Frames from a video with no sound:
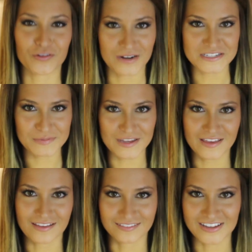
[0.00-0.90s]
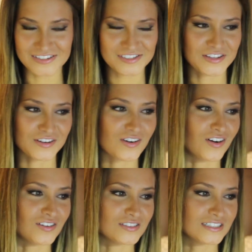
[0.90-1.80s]
On the recipe list, they're
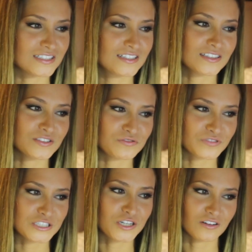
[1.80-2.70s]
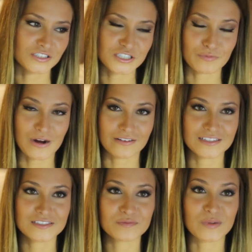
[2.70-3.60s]
called gluten-free chocolate chip
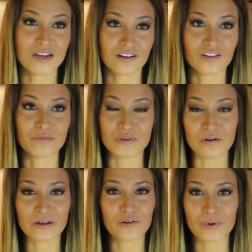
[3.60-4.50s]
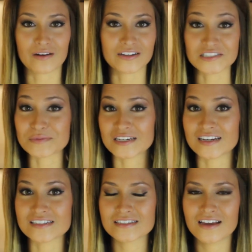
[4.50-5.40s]
brownies, but I call them no-guilt brownies
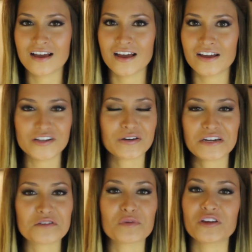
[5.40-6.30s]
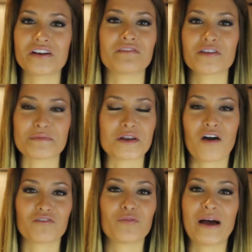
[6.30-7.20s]
because you can eat a million of them and
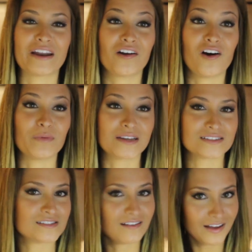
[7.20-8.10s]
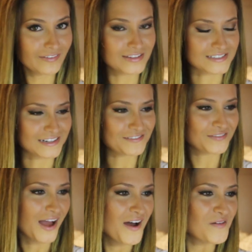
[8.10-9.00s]
not feel bad at all because it's all healthy
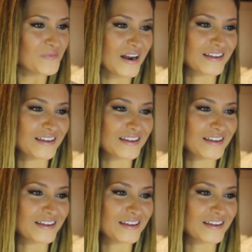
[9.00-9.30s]
stuff. But